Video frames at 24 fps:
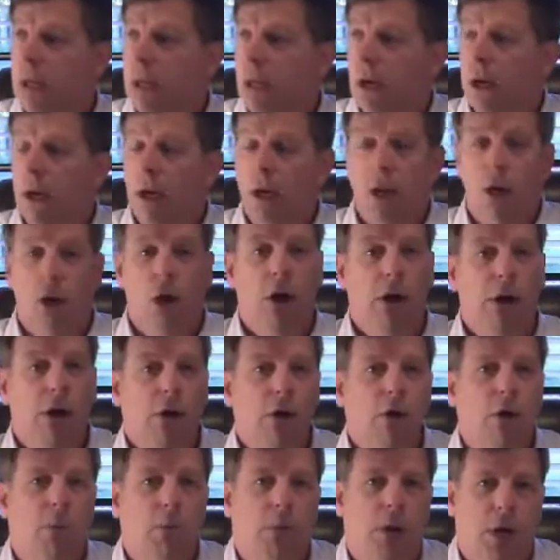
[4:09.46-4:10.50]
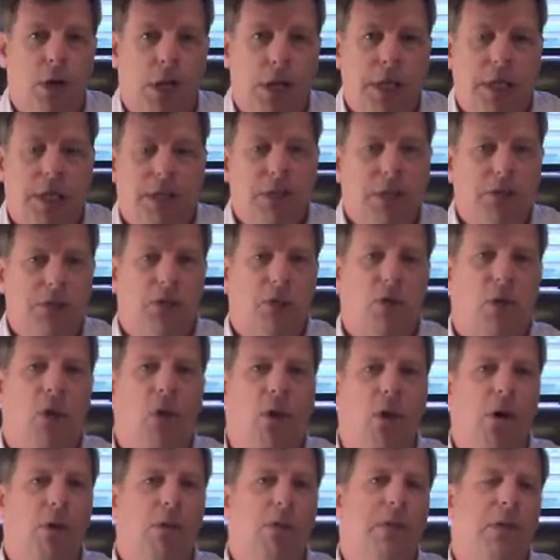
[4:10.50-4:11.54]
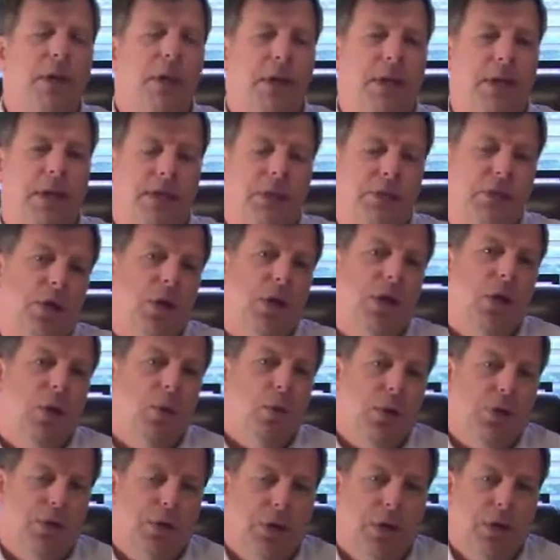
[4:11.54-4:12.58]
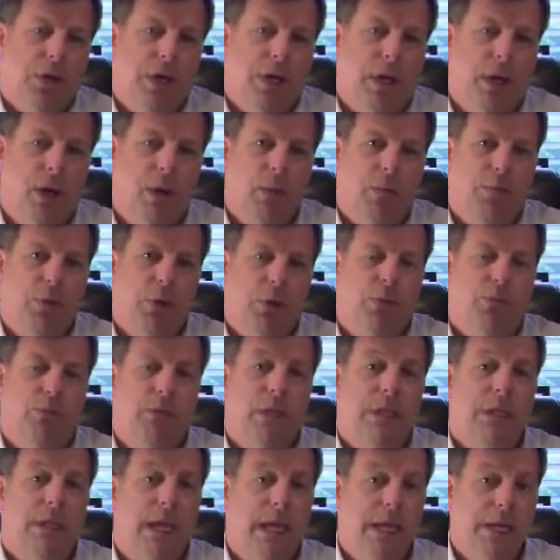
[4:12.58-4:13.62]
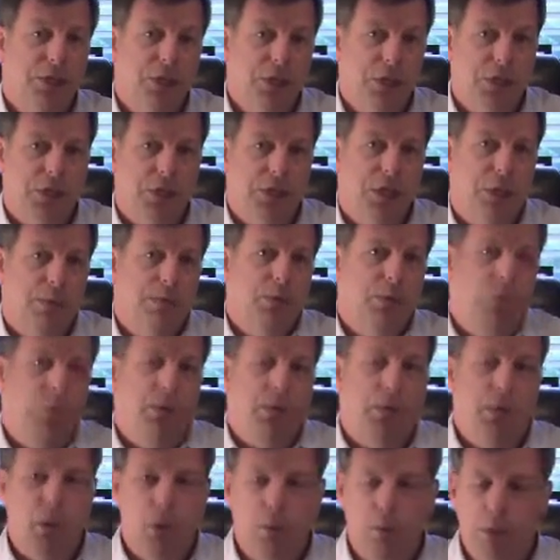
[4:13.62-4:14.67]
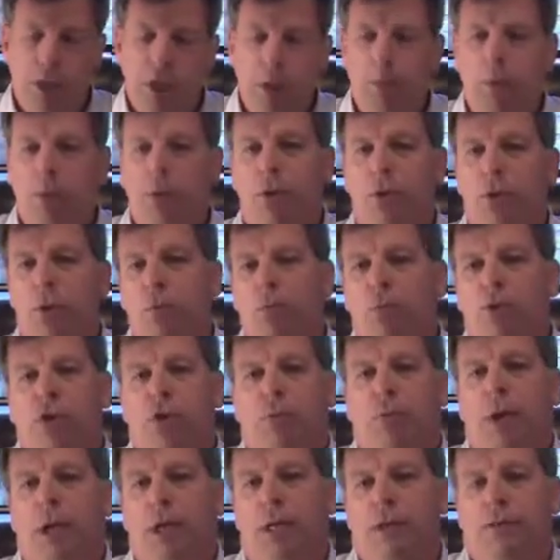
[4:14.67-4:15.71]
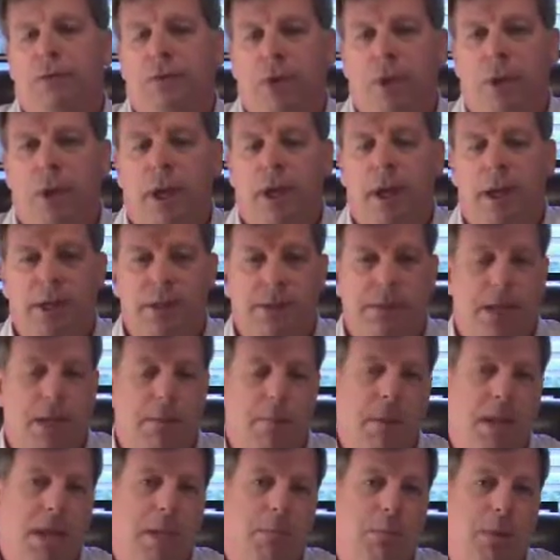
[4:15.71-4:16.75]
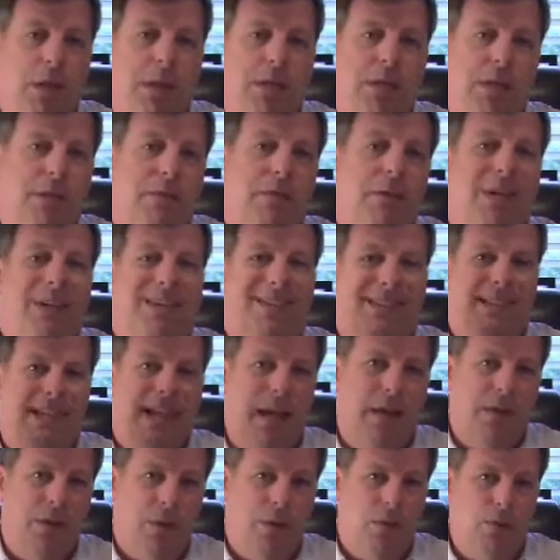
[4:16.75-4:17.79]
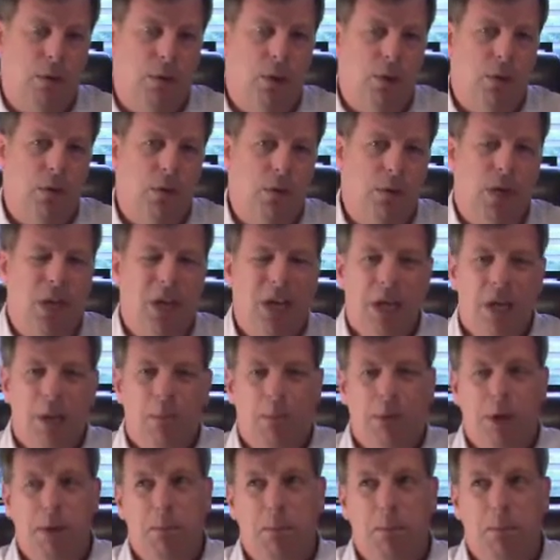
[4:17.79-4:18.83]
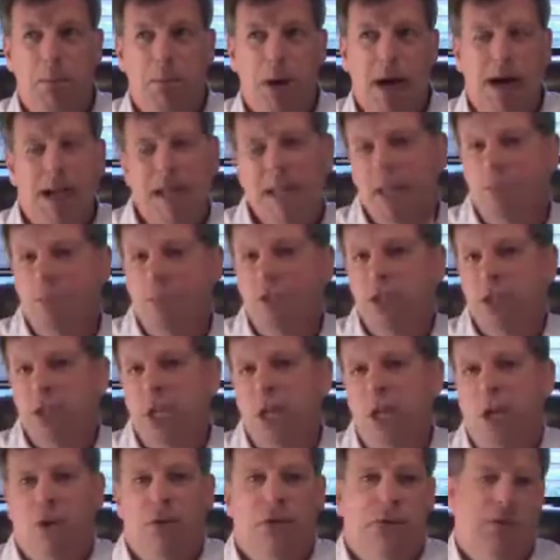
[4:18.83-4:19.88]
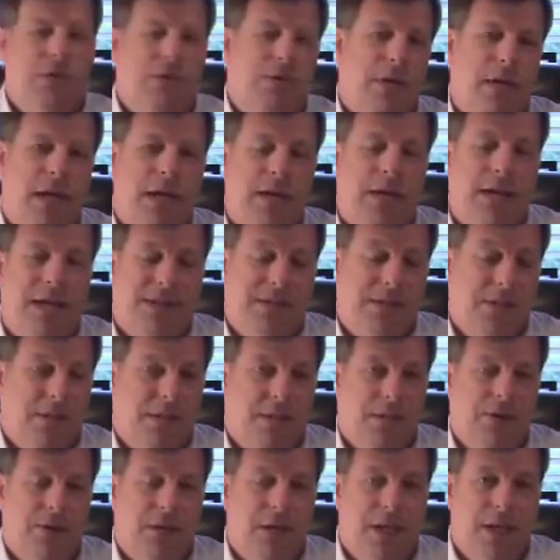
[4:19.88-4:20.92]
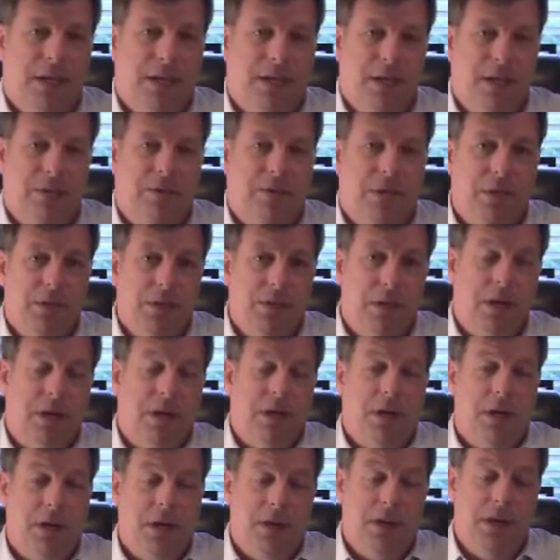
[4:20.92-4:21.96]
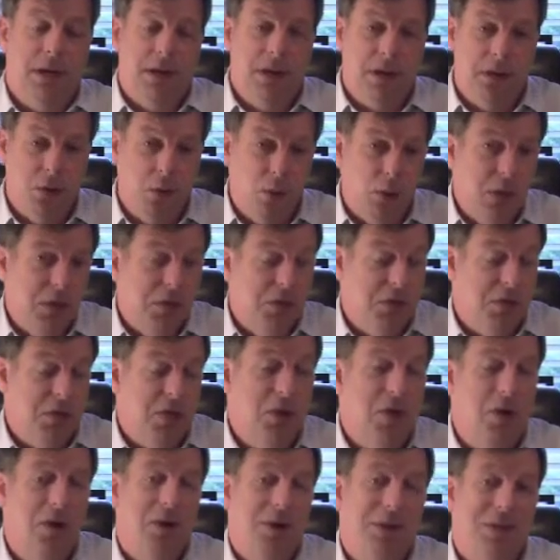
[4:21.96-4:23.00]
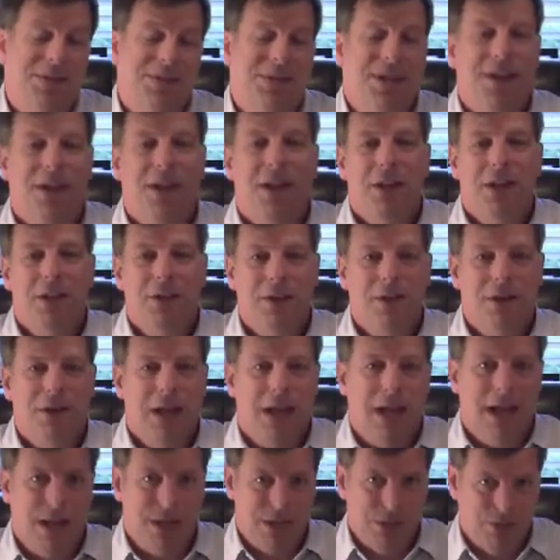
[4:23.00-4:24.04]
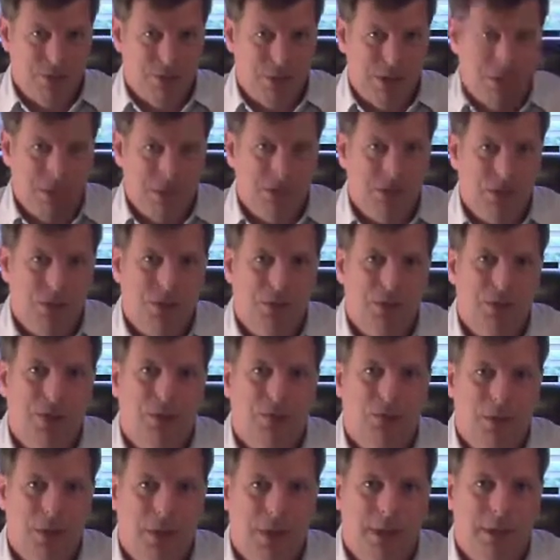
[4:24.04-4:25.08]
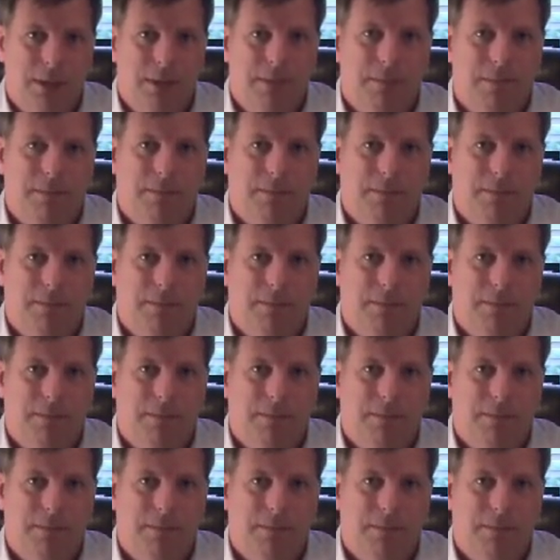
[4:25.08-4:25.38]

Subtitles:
article marketing. These are all things which are going to help build relationships with new people, new prospective clients that may pay dividends down the road, but by themselves they're not necessarily activities that are going to cause your cash register to ring.